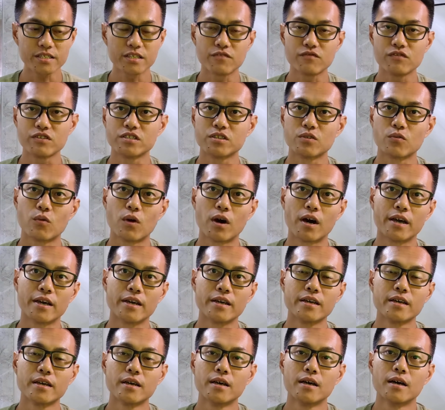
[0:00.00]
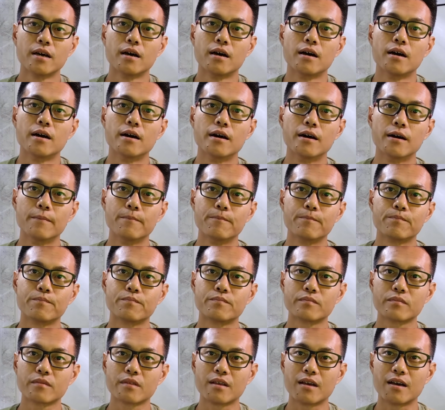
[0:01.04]
the reason why
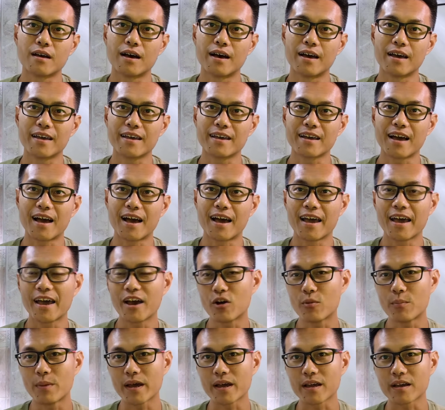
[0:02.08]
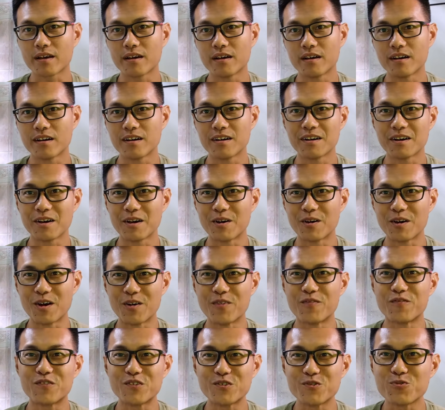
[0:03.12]
I held back a
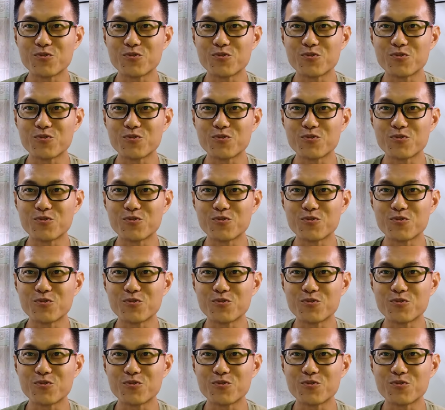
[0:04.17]
few